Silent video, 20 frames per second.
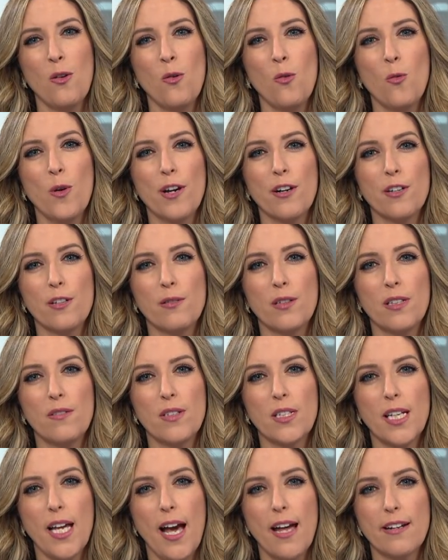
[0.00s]
Where you
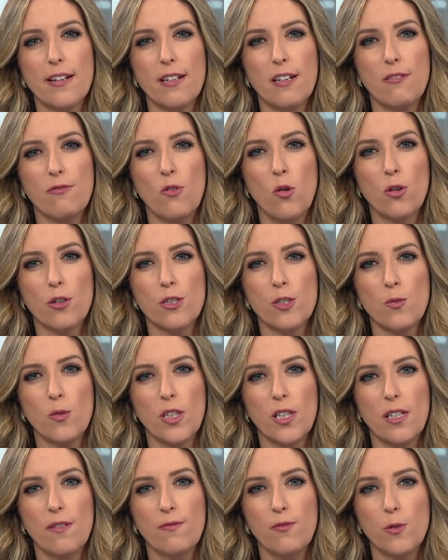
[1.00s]
live in Canada, of course,
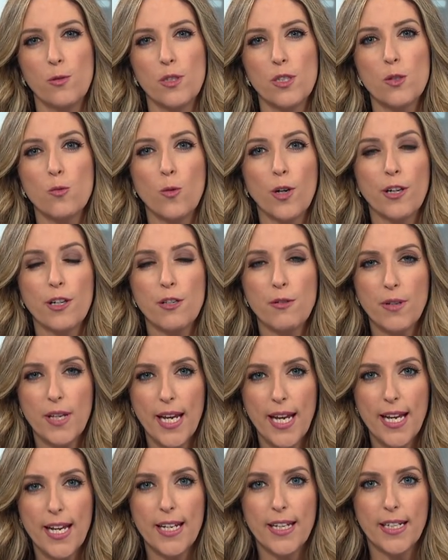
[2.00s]
will influence where you
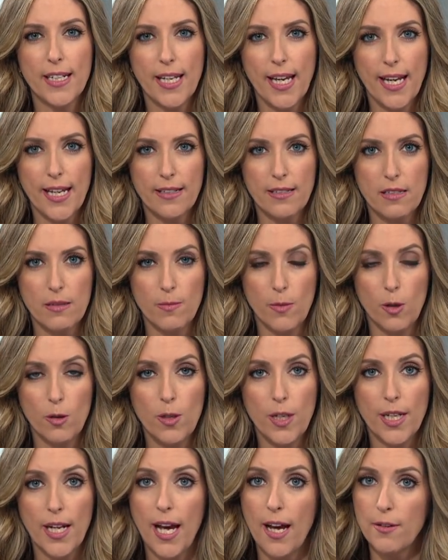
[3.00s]
can and can't
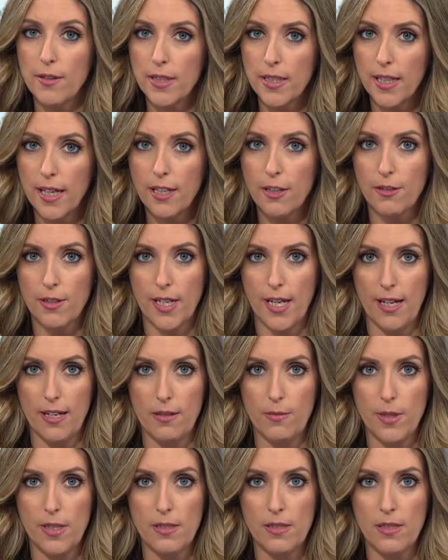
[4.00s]
smoke and how to get your
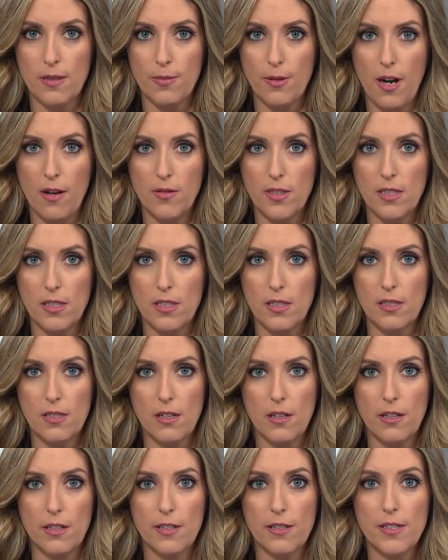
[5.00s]
cannabis. The provinces
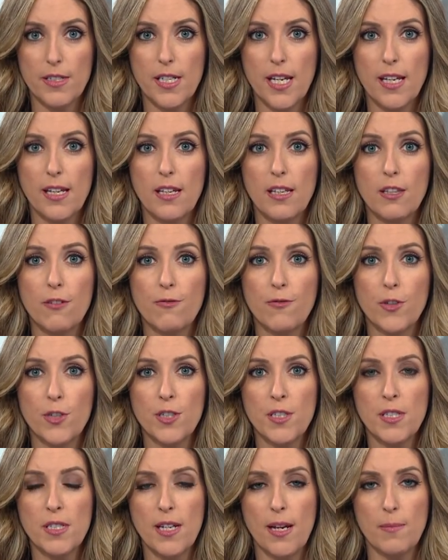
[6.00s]
are taking the
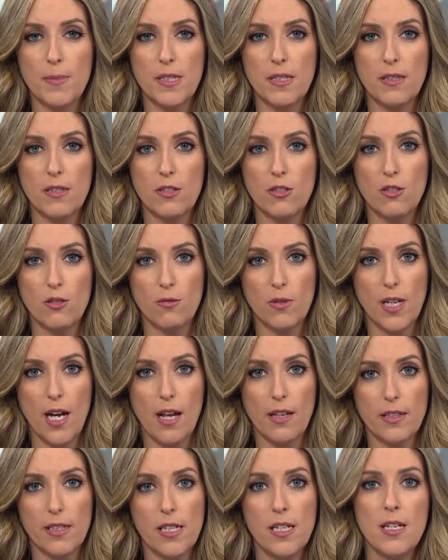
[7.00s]
first steps in this new
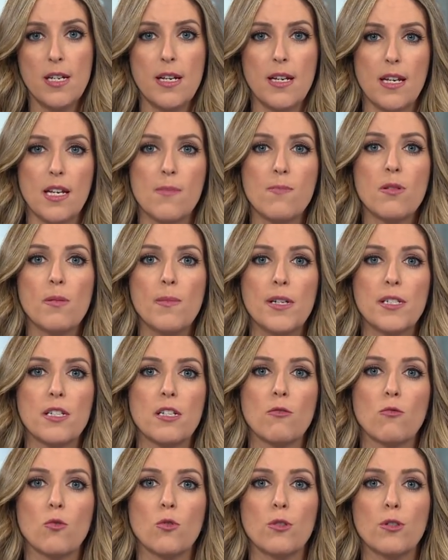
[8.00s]
reality,
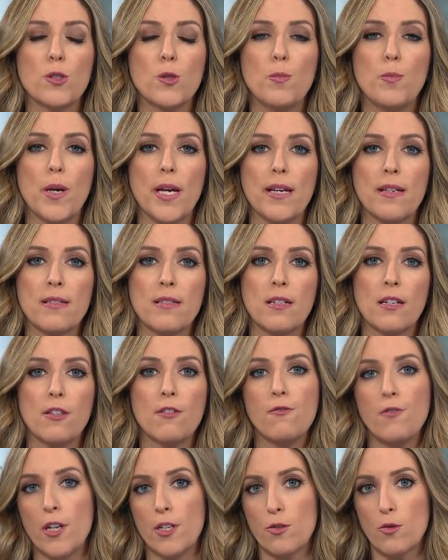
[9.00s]
implementing rules based on
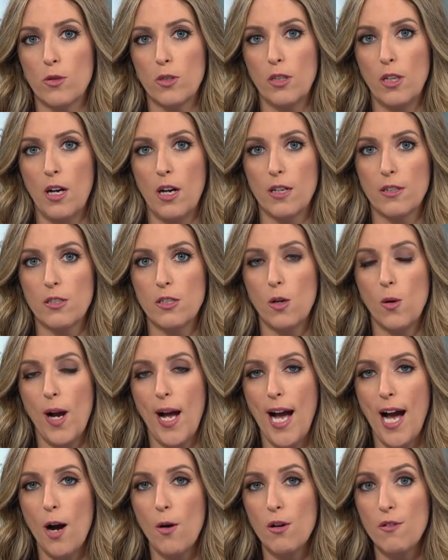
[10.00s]
the federal law. So,
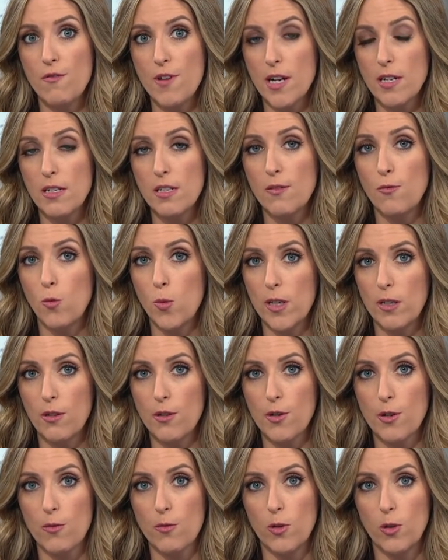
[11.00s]
how effective will
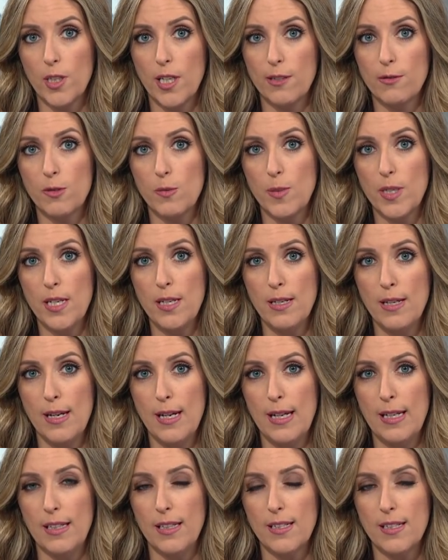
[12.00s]
their rollouts be?
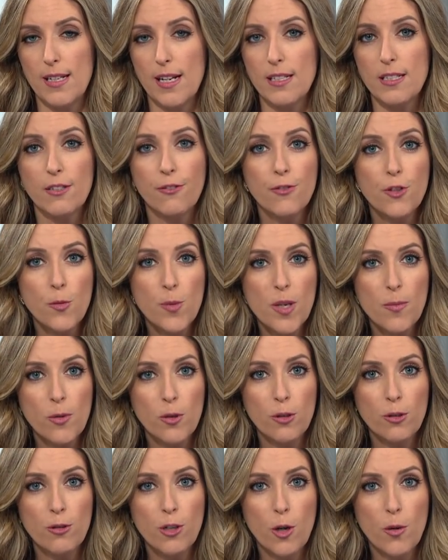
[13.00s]
Let's ask a few
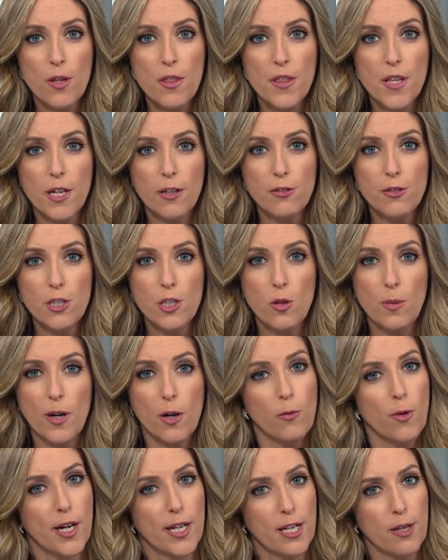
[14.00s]
people who know a thing or two
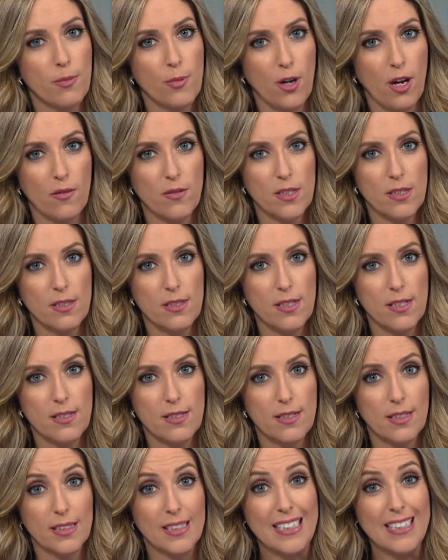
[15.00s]
about running a province.
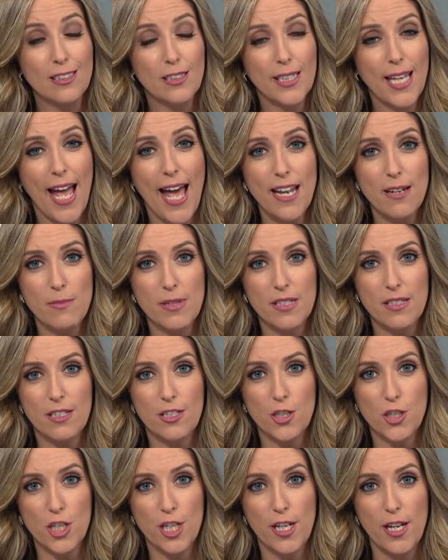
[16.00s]
It's the Legal Cannabis
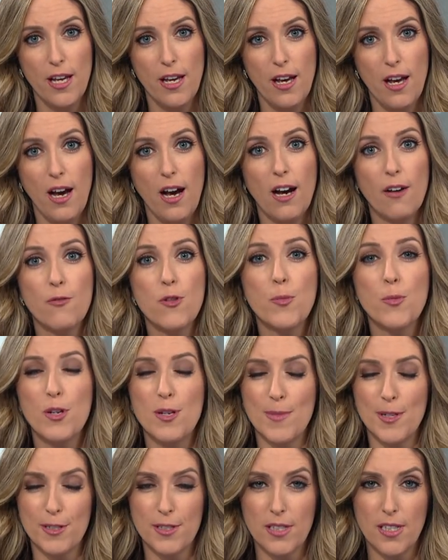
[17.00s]
Edition of the
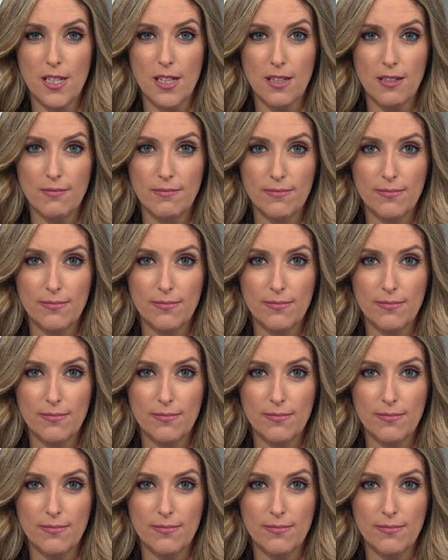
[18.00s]
Premier's League.